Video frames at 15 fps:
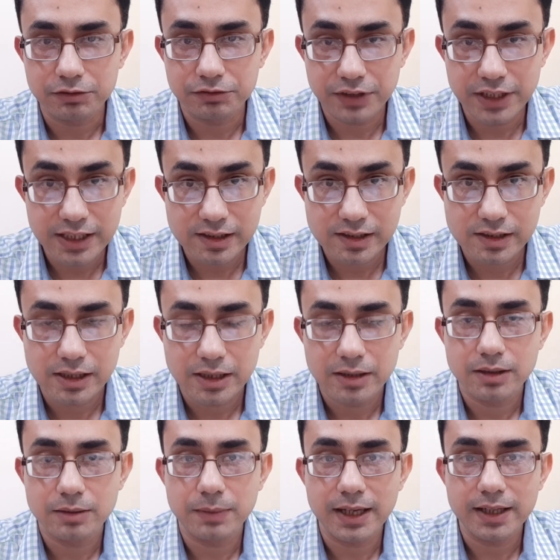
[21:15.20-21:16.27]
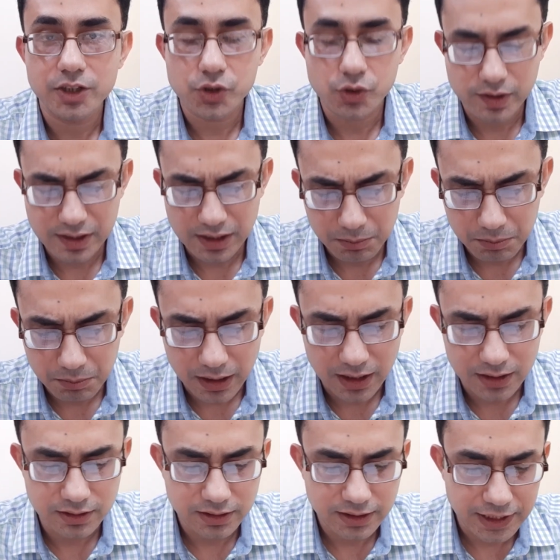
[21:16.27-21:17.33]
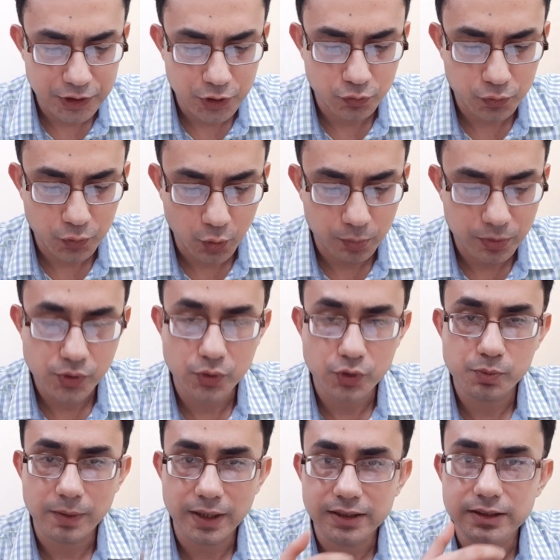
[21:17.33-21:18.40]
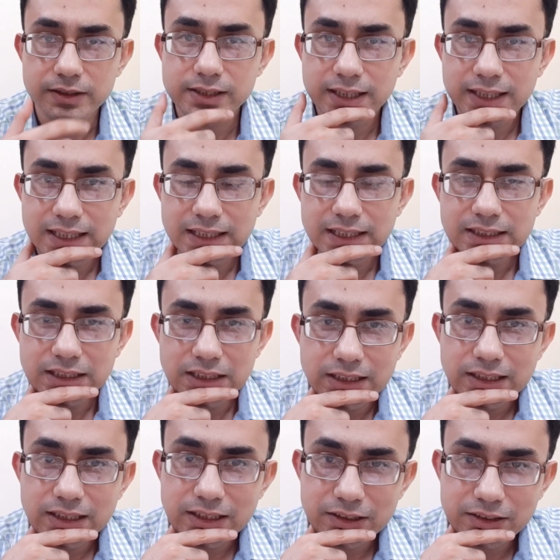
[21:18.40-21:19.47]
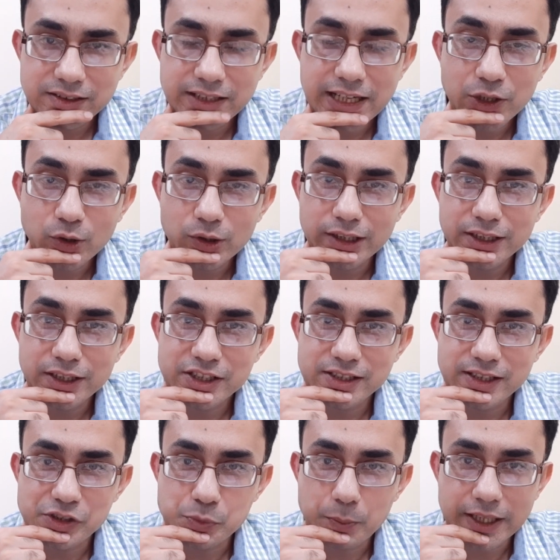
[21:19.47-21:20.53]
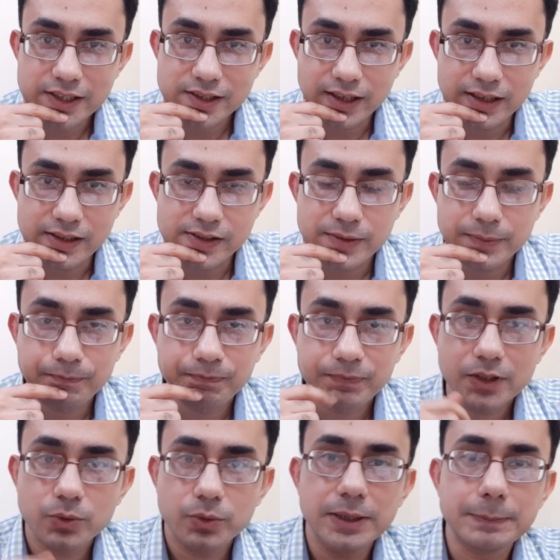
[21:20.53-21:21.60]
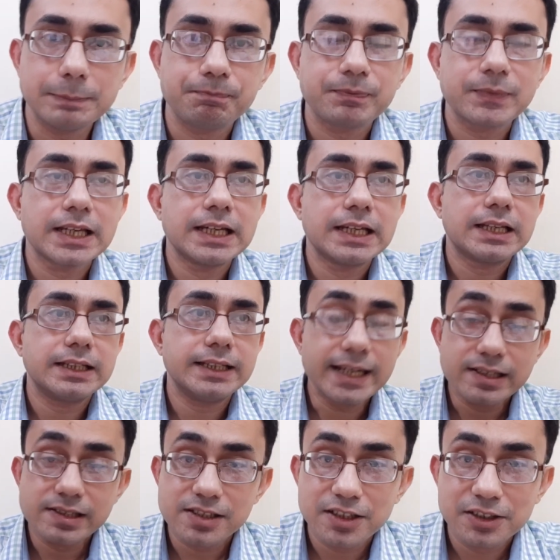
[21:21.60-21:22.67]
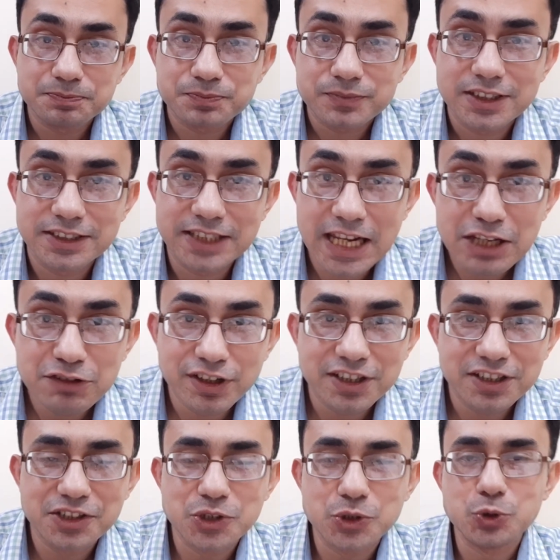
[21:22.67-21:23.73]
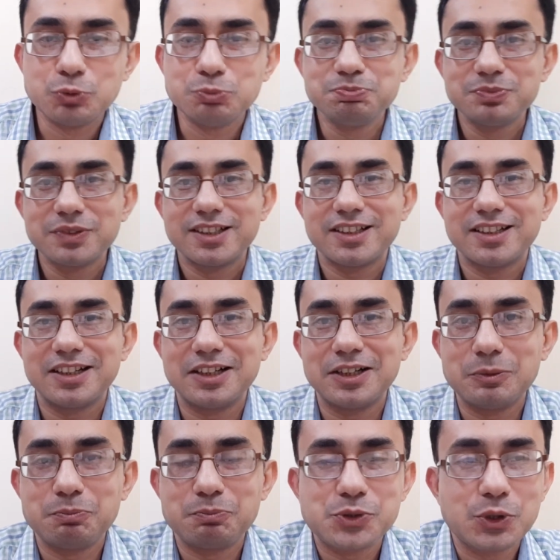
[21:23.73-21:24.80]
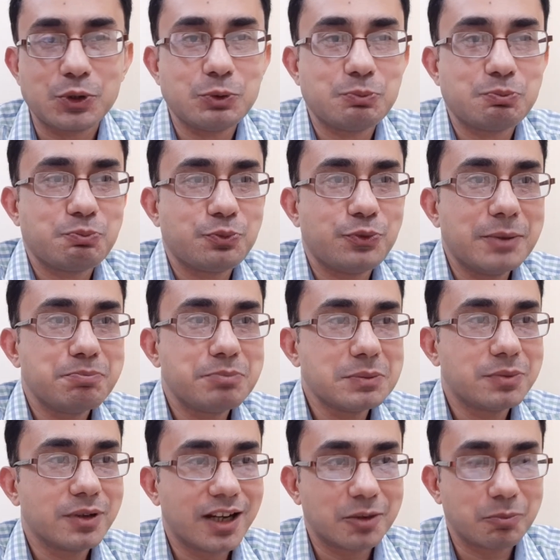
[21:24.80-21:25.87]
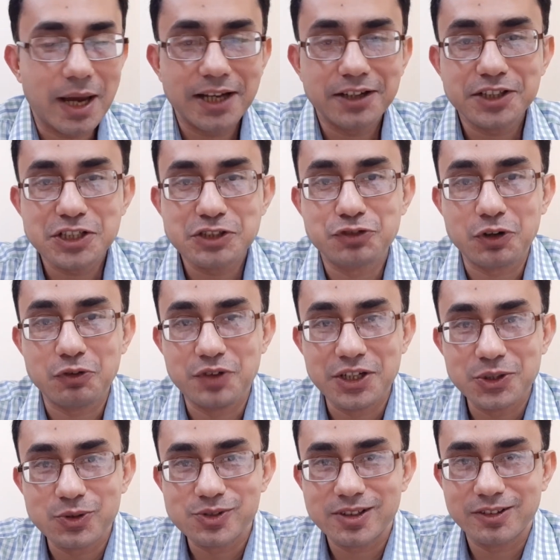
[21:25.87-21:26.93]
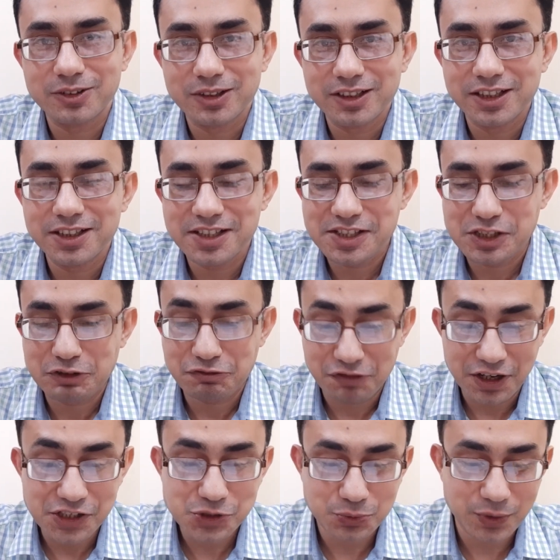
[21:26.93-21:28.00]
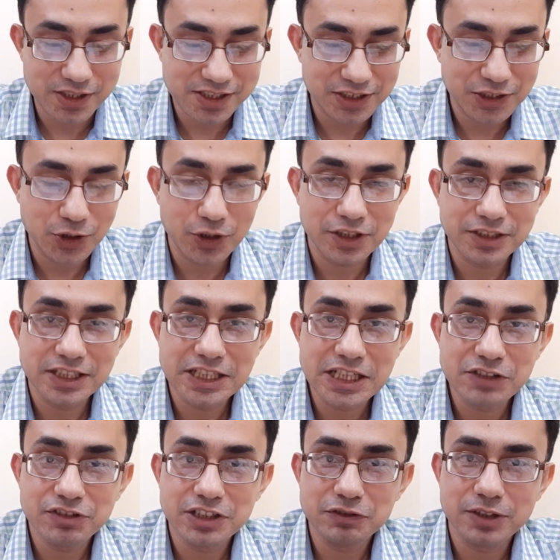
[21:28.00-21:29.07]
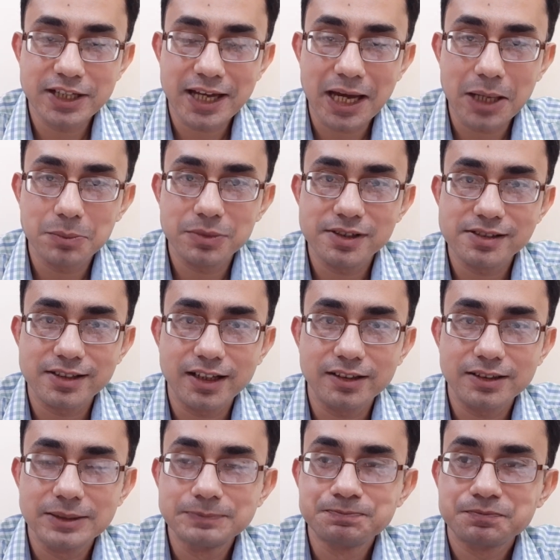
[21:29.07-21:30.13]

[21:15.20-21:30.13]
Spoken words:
Phoenix package or some other kind of open source package, then staying on Linux does make sense. Okay, next, the elephant in the room. So when people are migrating from Windows to Linux, the first question they inevitably have is that,